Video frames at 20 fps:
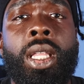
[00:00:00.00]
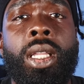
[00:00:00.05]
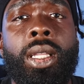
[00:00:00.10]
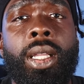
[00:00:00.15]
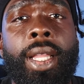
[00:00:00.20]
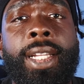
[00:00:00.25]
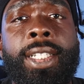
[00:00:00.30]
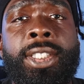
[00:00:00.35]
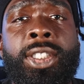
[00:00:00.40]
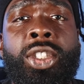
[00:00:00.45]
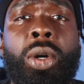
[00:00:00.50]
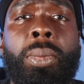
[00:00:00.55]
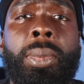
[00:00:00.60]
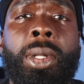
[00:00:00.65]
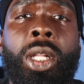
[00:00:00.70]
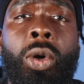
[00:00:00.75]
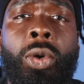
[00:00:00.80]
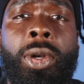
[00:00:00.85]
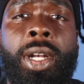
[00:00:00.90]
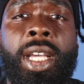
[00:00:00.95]
Let us know
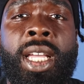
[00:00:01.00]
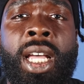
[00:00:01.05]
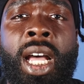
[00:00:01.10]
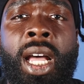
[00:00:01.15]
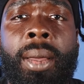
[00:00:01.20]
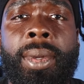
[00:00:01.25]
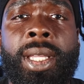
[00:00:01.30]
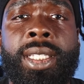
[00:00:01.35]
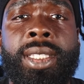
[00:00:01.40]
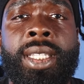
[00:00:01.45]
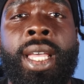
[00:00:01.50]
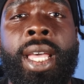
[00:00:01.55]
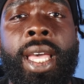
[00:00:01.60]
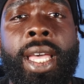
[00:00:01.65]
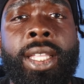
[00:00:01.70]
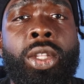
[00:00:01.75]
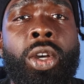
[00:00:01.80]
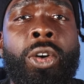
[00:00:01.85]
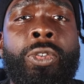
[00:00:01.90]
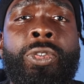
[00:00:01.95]
below in the comments,
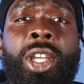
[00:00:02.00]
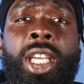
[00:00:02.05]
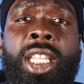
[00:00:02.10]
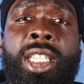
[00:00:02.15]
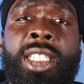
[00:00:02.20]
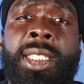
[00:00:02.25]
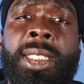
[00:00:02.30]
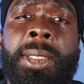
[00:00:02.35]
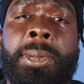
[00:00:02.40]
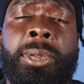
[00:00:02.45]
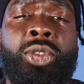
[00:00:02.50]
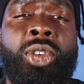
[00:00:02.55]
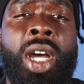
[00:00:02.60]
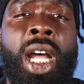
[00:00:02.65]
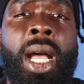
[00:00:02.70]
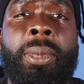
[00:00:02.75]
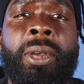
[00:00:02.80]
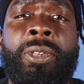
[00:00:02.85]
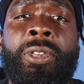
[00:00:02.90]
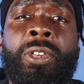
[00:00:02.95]
and don't forget to
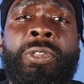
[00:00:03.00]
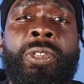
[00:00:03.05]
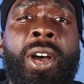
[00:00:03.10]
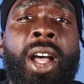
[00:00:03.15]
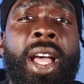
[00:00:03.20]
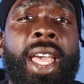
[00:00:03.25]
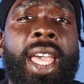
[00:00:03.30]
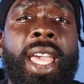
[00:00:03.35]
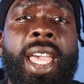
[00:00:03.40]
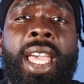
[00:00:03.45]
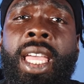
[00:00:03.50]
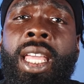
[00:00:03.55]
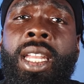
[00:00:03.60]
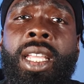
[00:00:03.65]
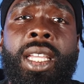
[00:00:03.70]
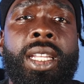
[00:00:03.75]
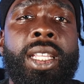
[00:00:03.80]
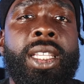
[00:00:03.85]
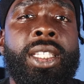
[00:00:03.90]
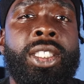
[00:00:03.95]
subscribe if you find any
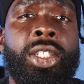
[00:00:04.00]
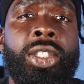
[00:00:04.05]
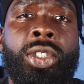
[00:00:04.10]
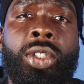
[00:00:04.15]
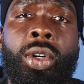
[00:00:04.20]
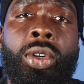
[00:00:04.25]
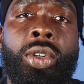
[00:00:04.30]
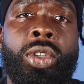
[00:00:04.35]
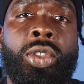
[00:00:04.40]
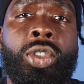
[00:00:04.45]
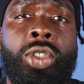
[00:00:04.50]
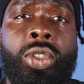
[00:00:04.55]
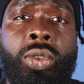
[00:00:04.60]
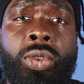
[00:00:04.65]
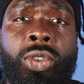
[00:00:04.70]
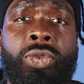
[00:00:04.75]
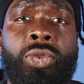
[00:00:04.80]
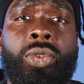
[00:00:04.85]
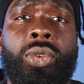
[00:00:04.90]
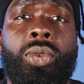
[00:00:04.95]
of these tutorials
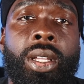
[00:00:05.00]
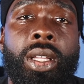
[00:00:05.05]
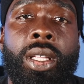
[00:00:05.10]
useful.